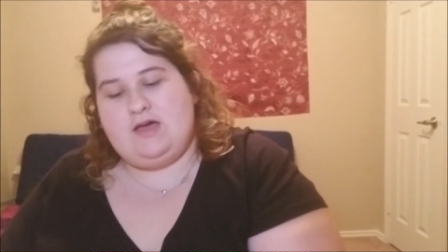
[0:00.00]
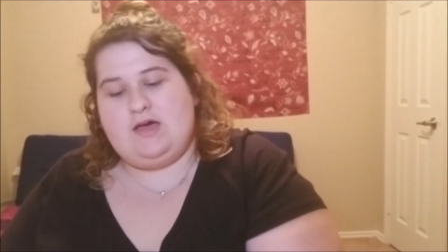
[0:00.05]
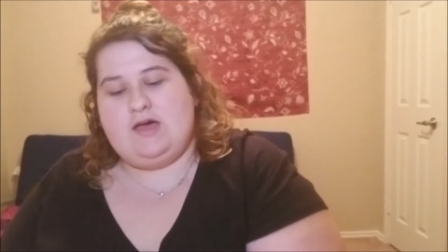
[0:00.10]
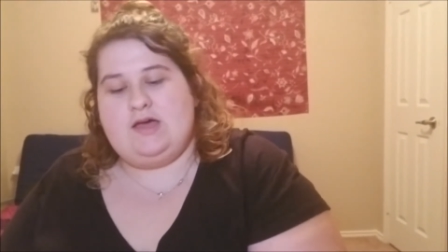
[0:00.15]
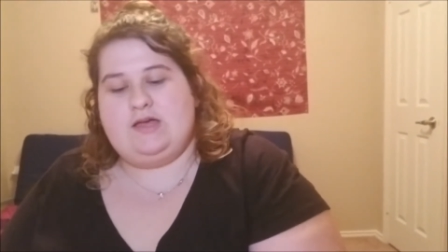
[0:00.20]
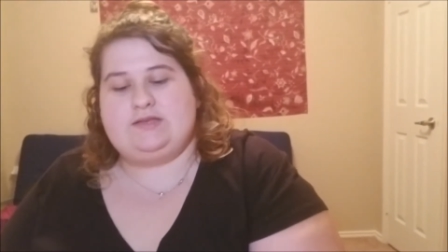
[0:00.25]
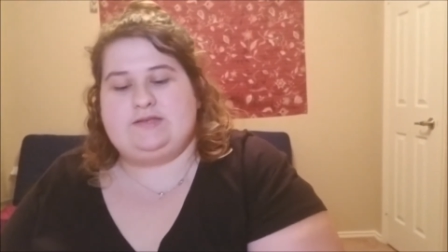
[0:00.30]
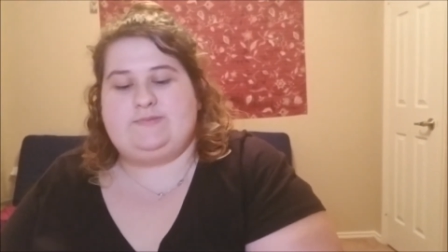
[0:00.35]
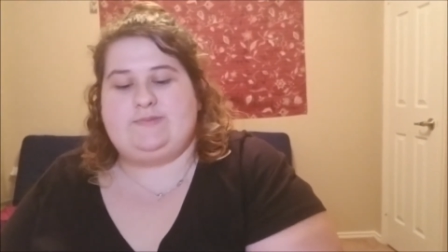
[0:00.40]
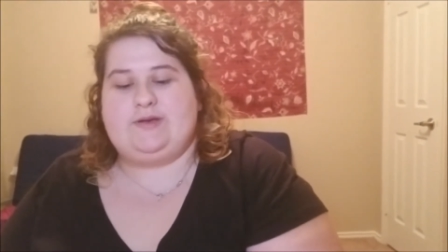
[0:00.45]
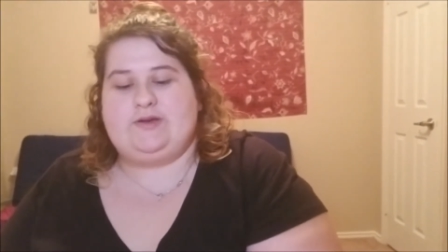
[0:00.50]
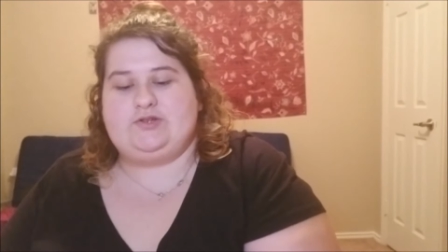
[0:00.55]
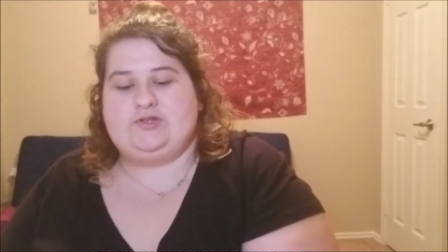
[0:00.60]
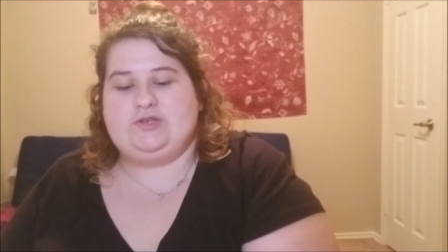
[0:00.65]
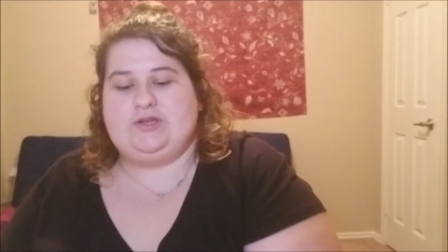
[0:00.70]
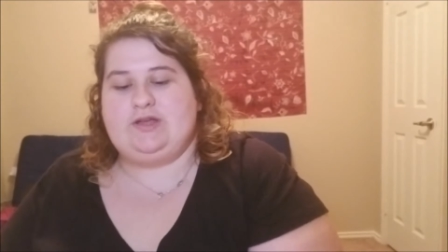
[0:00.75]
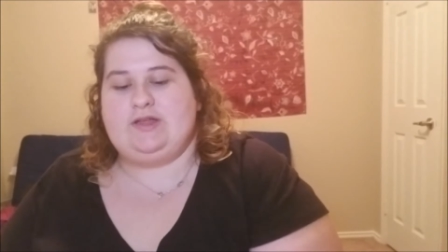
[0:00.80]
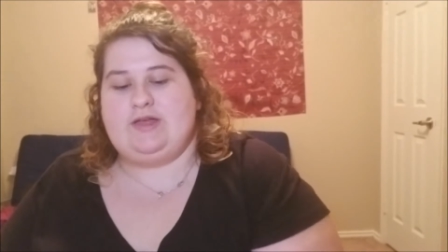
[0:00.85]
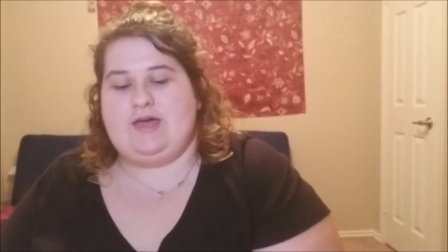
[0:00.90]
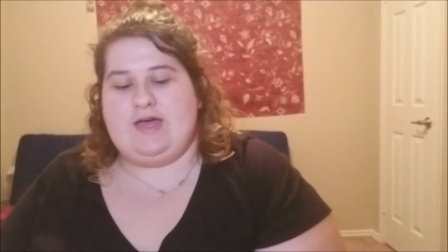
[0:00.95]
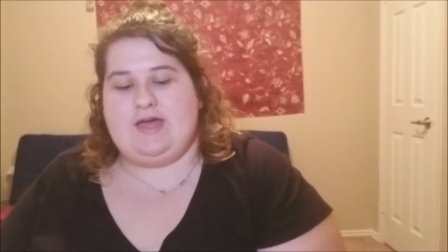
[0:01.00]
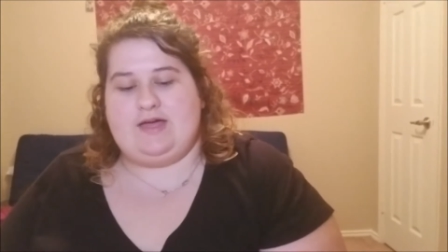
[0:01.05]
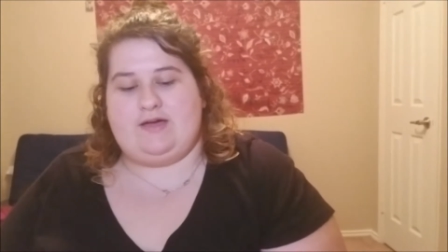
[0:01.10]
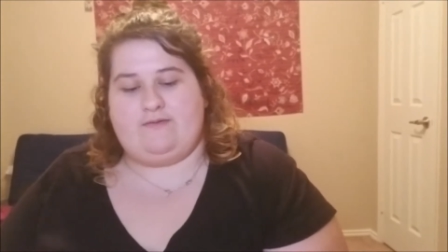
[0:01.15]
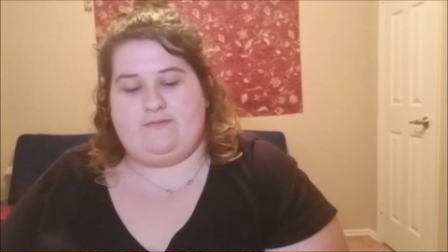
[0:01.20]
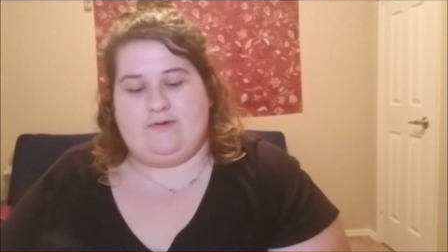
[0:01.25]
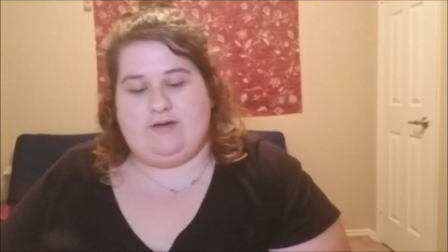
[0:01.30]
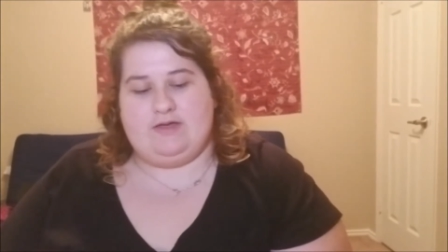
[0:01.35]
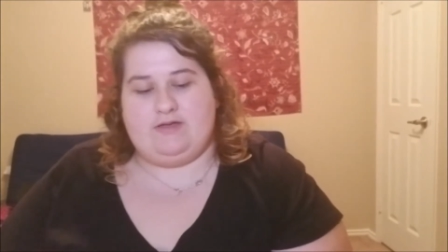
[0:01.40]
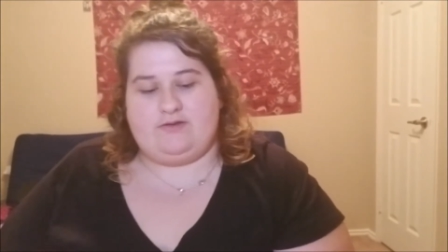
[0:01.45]
especially like
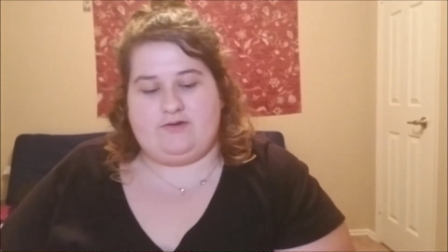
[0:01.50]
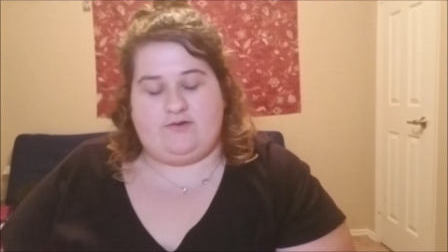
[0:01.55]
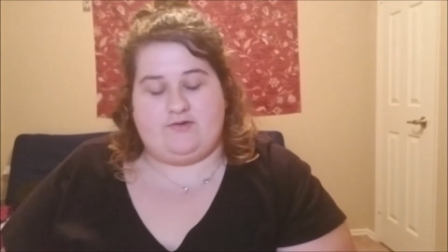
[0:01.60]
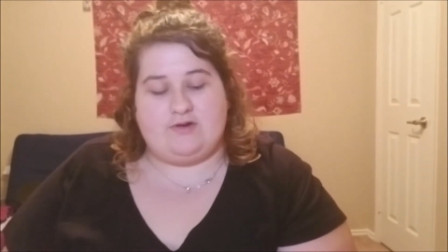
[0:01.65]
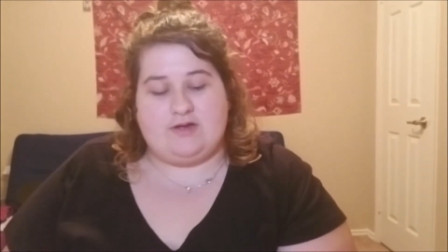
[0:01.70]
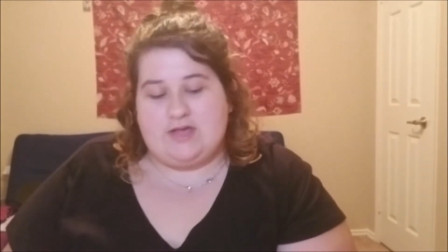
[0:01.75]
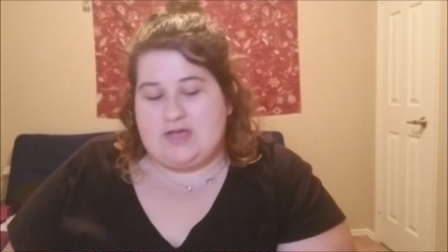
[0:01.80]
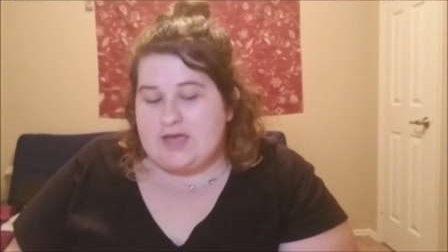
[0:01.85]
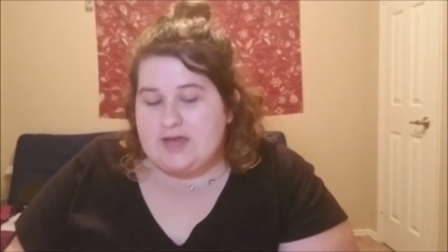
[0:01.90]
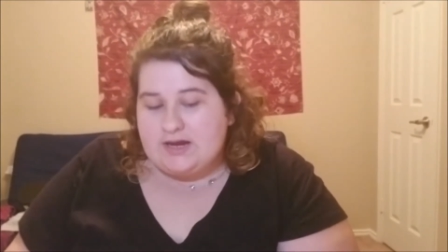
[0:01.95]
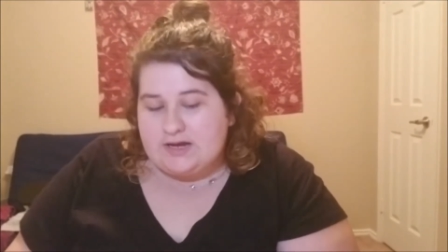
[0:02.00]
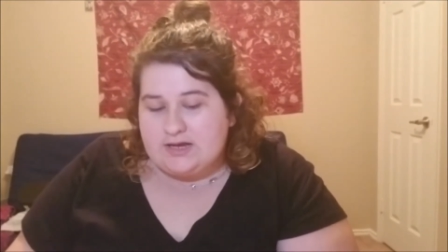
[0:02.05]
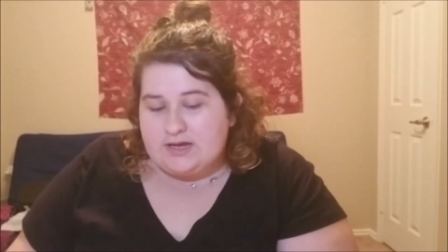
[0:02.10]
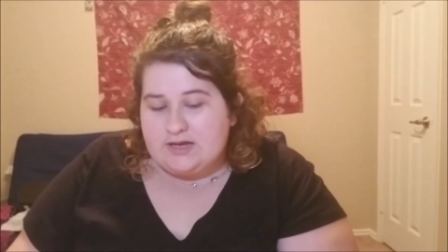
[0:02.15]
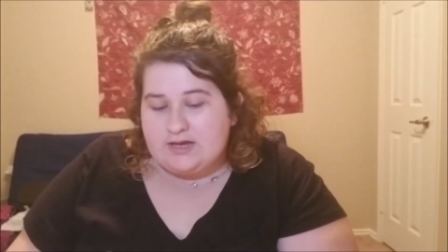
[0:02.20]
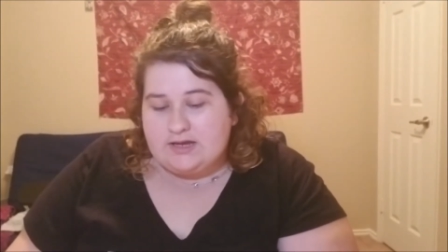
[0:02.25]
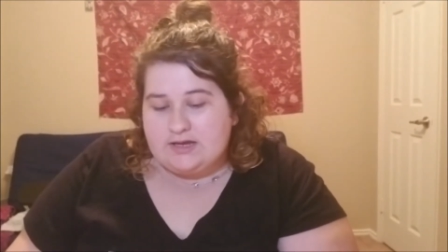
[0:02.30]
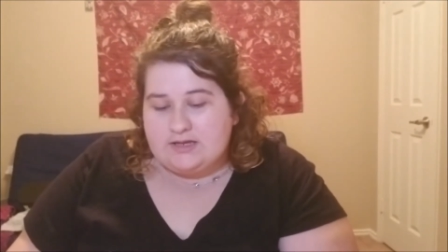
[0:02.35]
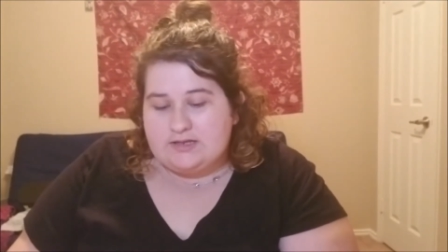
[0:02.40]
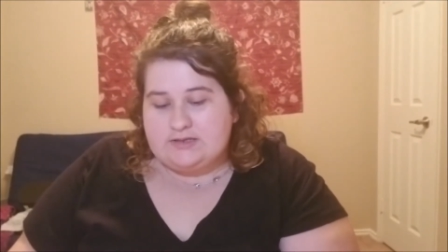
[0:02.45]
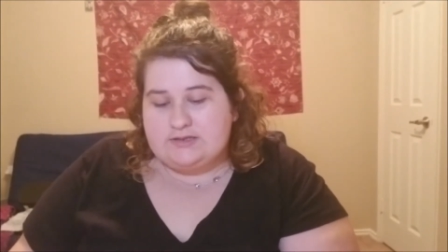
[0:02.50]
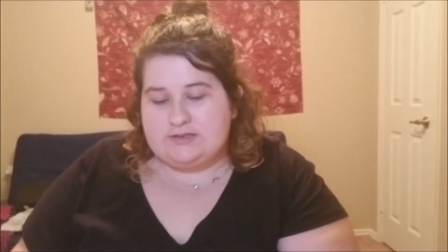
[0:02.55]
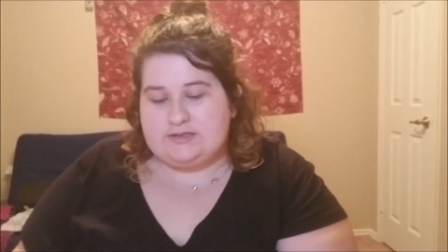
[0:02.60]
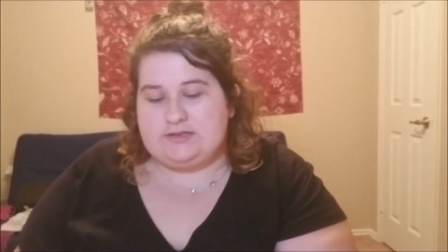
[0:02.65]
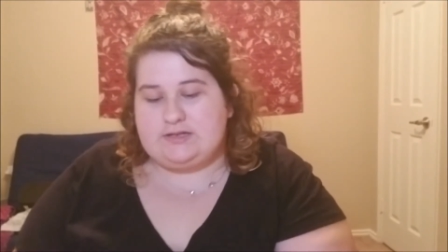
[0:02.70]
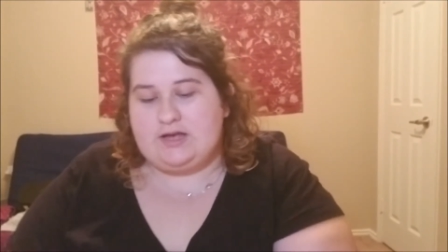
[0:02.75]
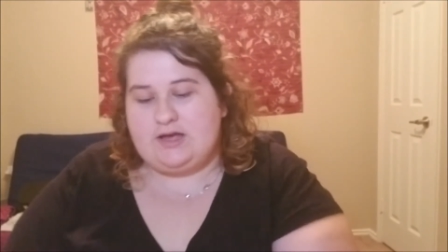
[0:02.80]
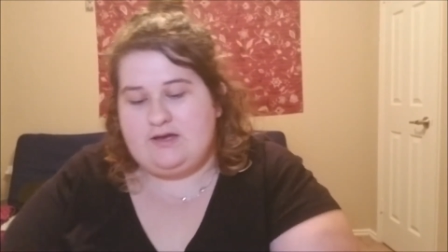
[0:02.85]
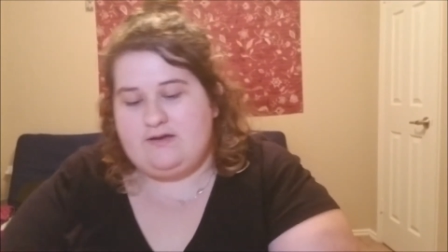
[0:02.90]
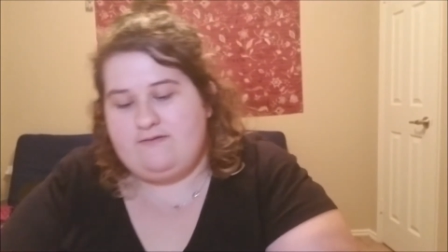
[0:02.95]
with creating and
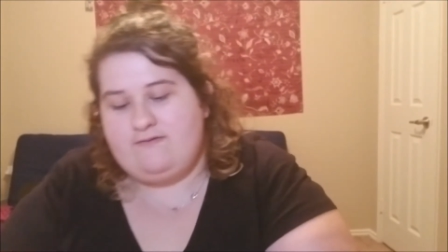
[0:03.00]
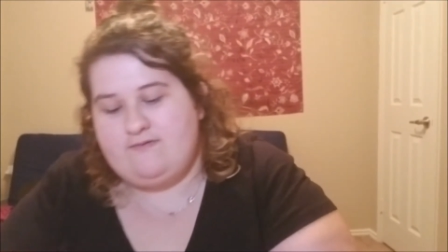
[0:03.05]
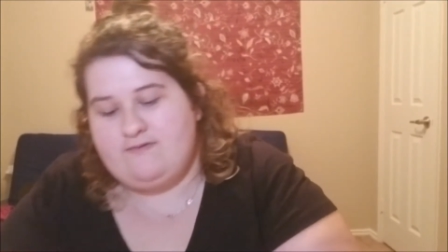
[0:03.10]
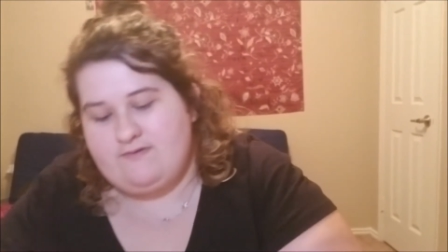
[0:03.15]
stuff.